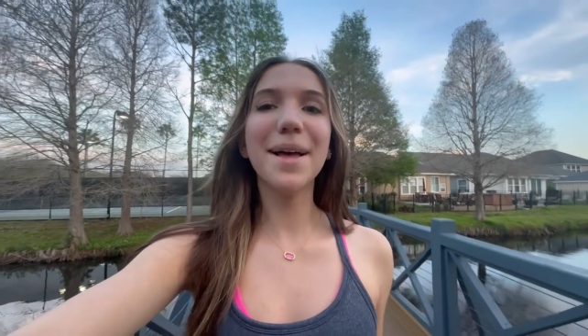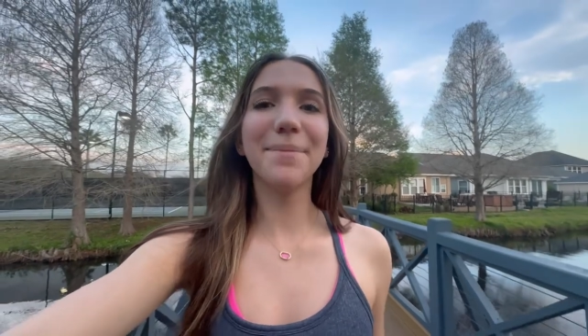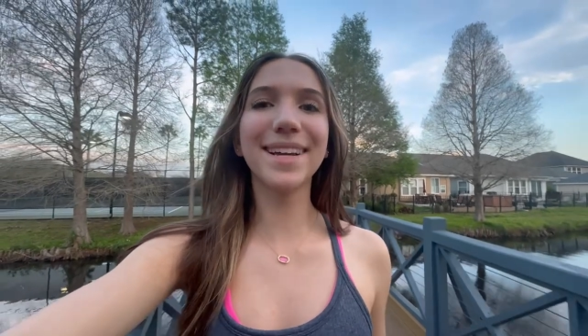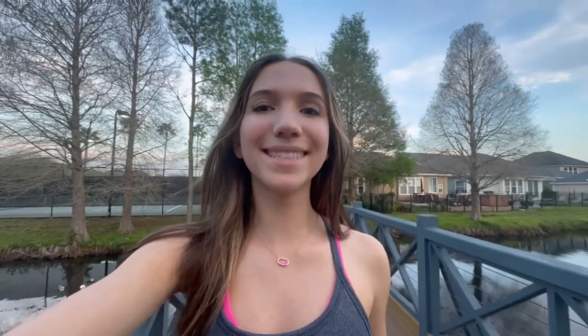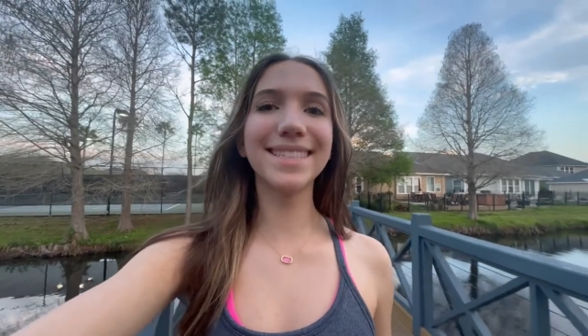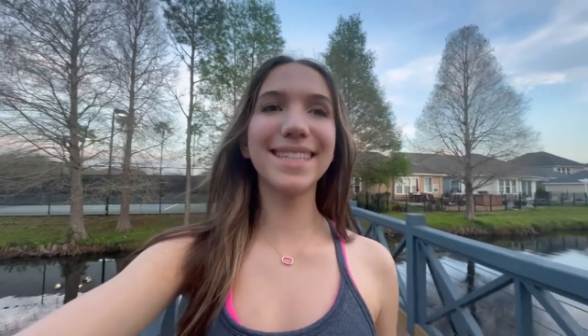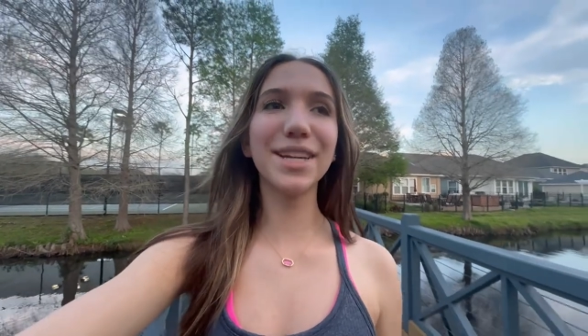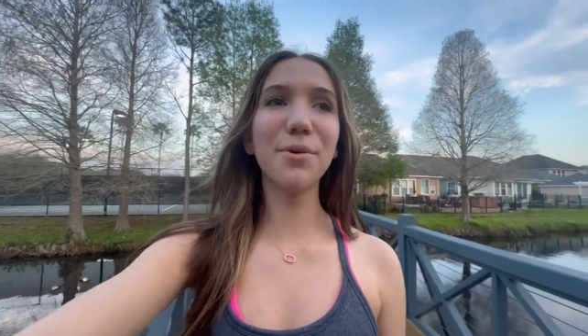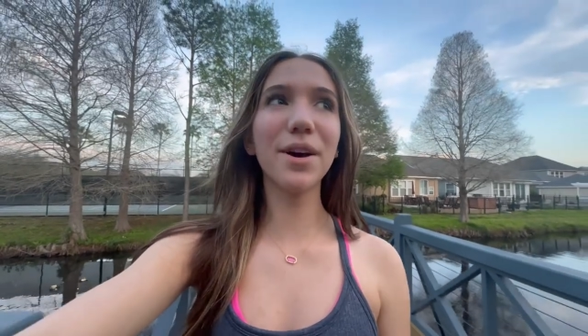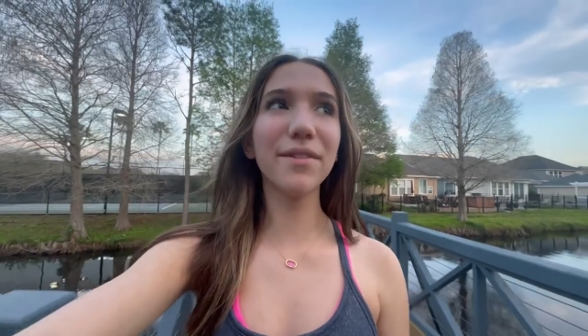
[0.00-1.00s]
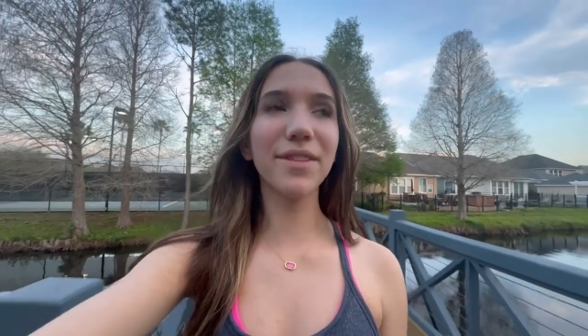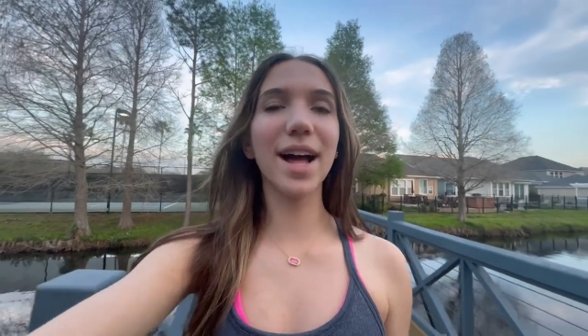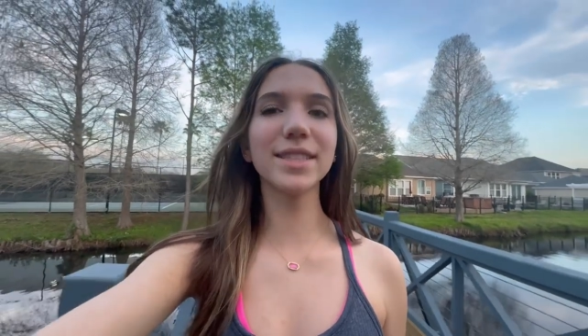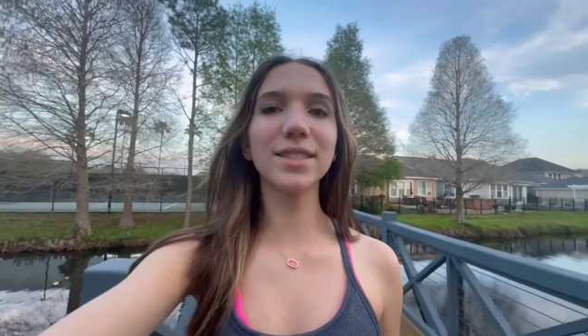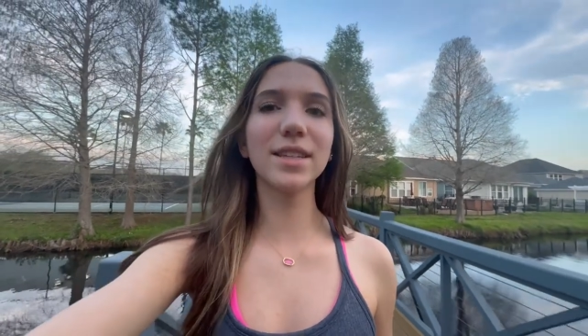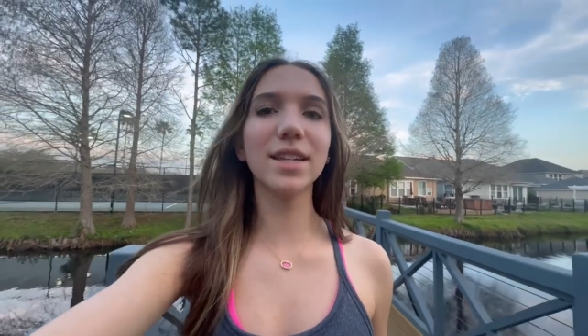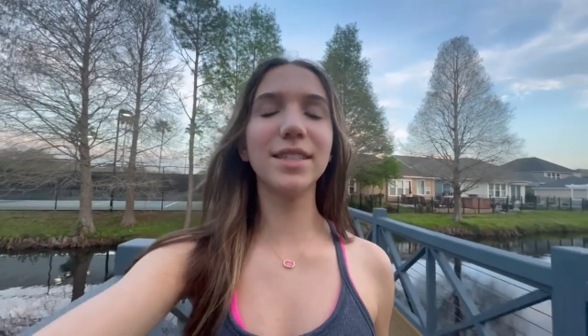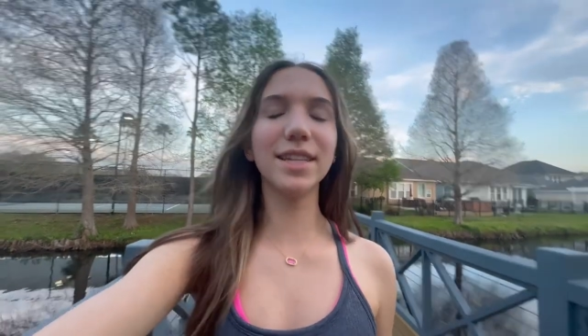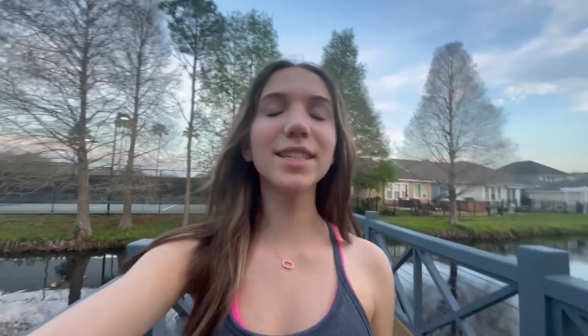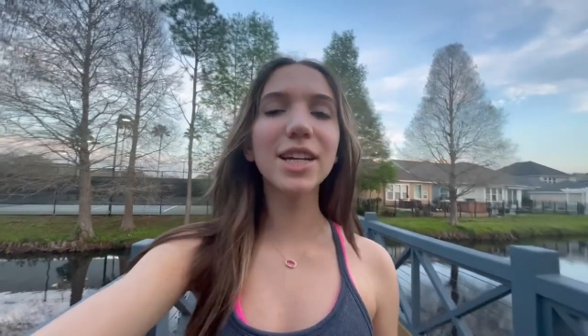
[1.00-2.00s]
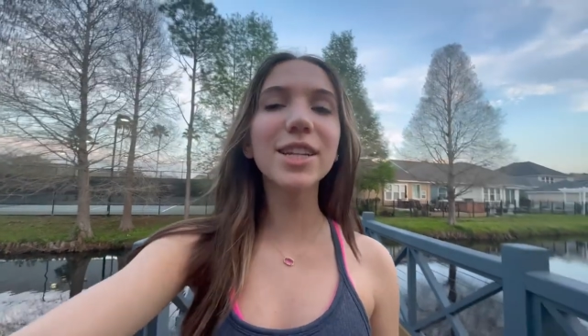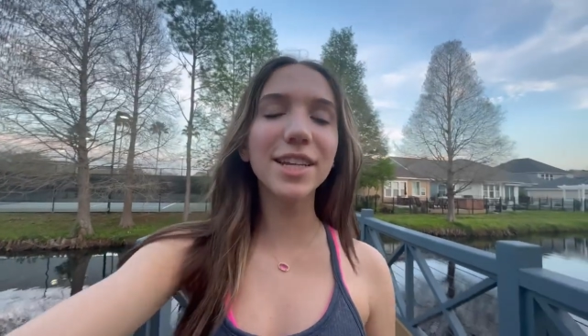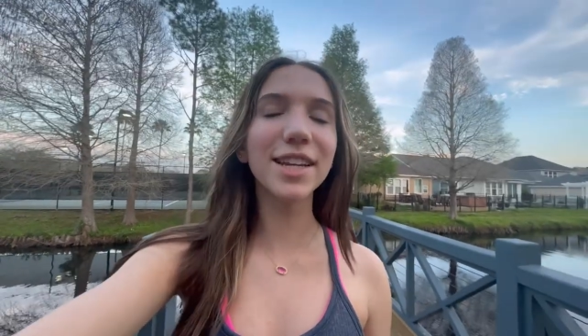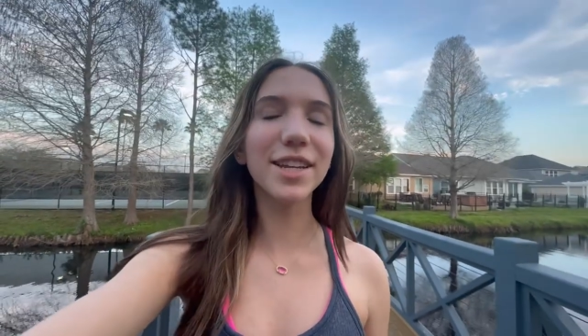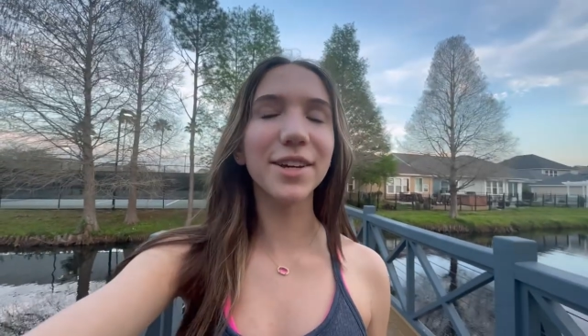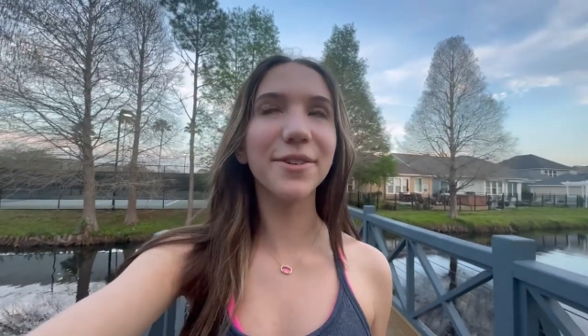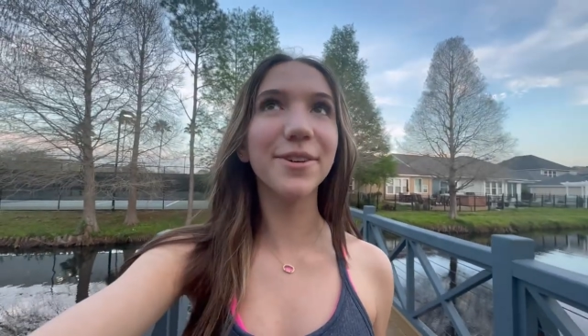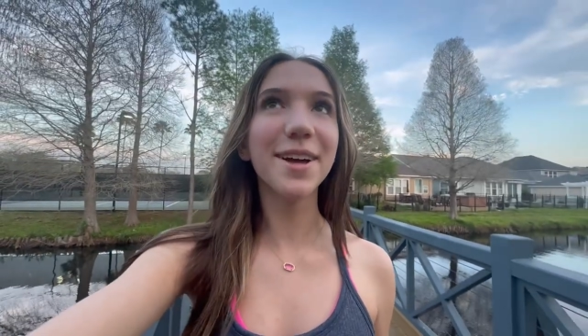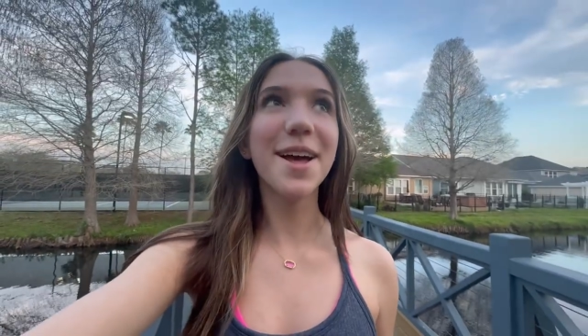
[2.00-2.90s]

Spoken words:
because Tijuana Flats discontinued